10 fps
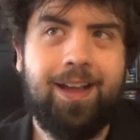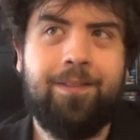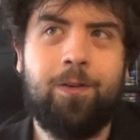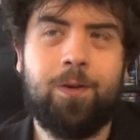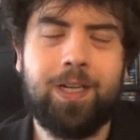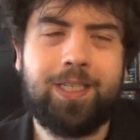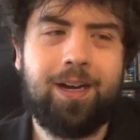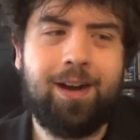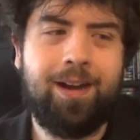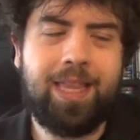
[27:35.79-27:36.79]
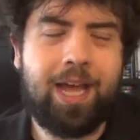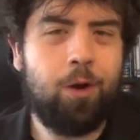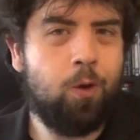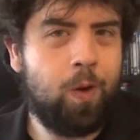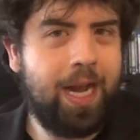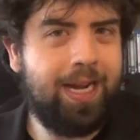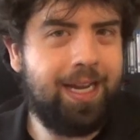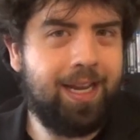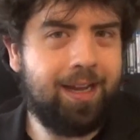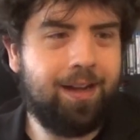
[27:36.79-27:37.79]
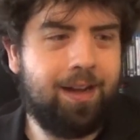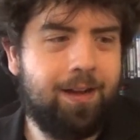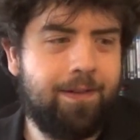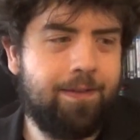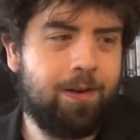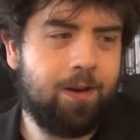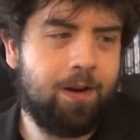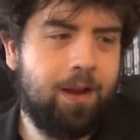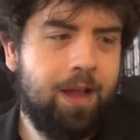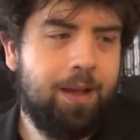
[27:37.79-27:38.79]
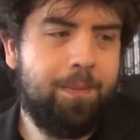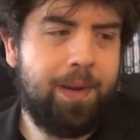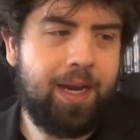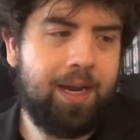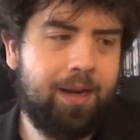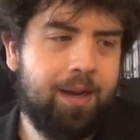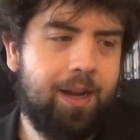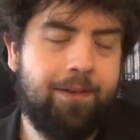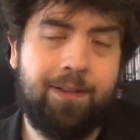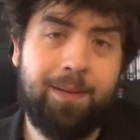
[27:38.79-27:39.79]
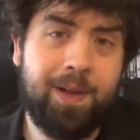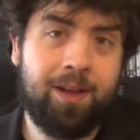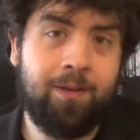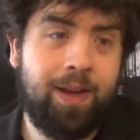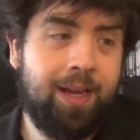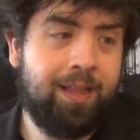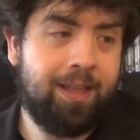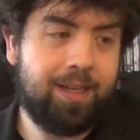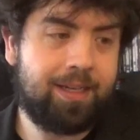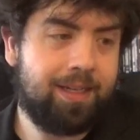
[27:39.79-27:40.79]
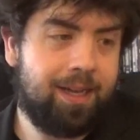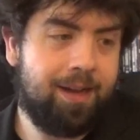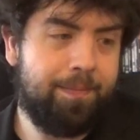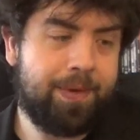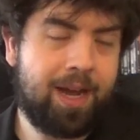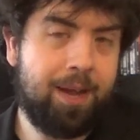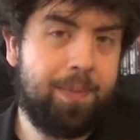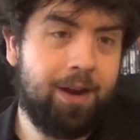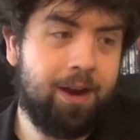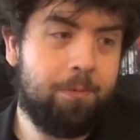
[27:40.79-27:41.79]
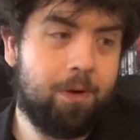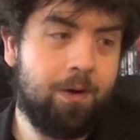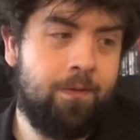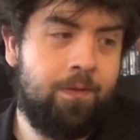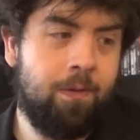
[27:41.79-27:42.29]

focus on that whole idea of her being a female in this time period where